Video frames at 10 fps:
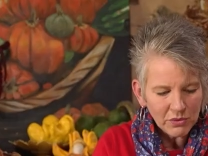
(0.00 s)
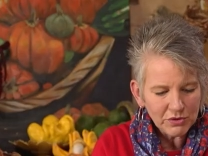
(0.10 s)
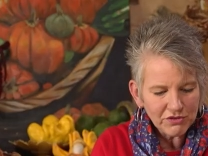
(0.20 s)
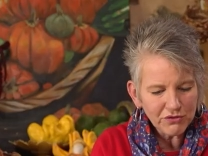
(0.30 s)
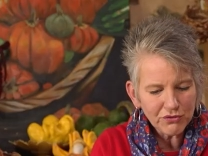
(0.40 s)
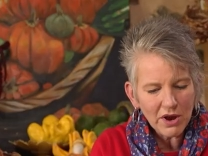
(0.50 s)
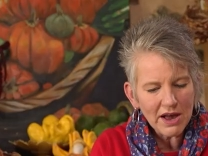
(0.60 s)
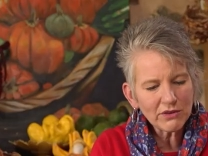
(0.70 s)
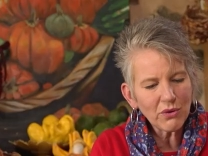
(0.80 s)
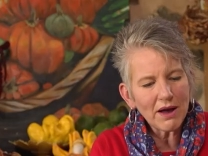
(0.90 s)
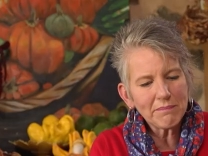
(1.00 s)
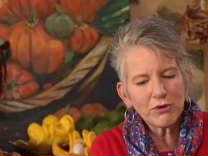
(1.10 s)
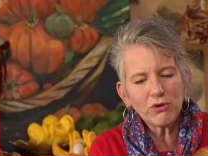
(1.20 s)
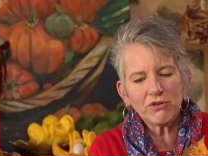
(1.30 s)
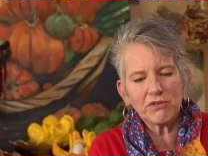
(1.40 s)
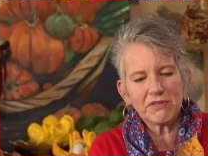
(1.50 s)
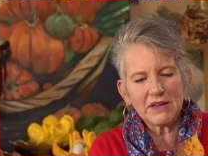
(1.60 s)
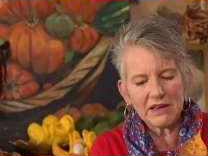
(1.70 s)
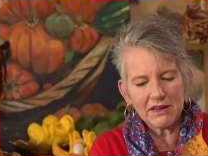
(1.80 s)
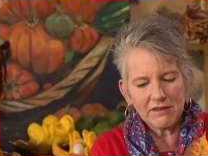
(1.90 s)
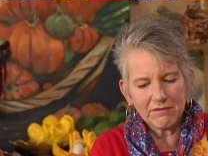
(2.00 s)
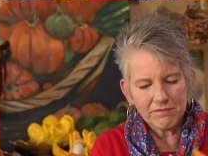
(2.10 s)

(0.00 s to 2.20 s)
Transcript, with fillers: which are dried quite beautifully.